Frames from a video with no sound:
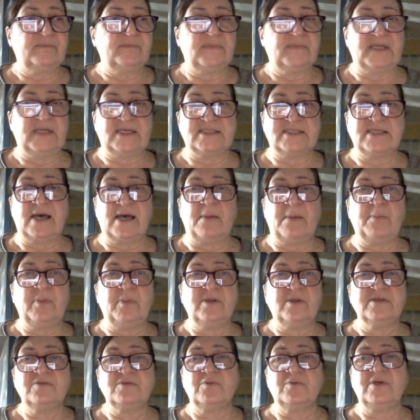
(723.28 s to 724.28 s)

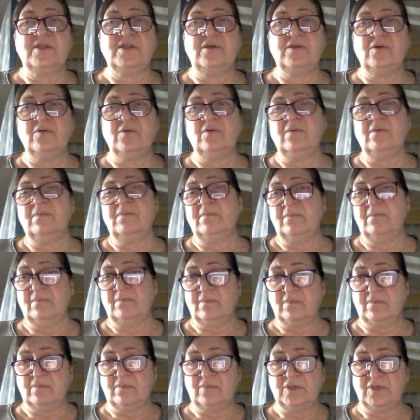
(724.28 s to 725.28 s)
examples with you,
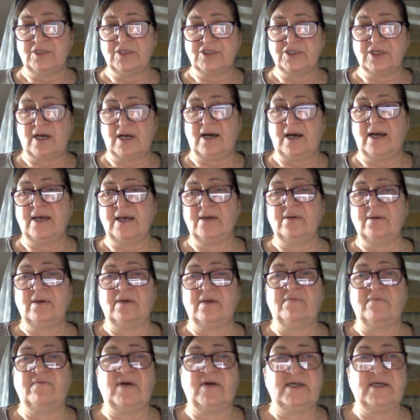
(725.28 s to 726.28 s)
which I
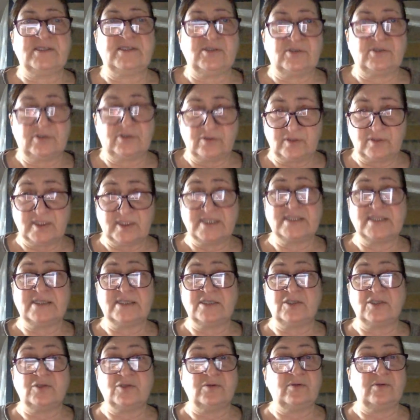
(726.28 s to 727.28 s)
invite you to
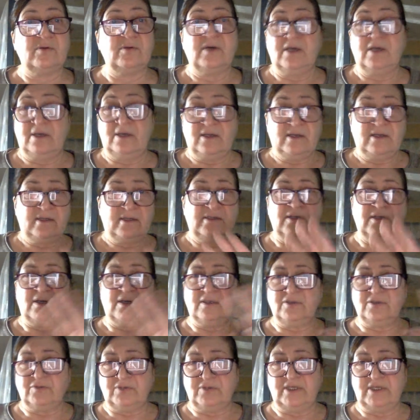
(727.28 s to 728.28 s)
listen to,
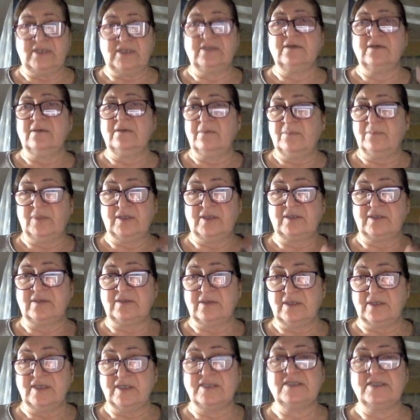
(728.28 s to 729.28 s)
not read, but
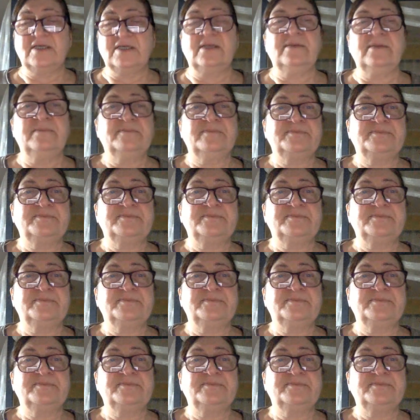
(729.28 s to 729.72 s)
listen.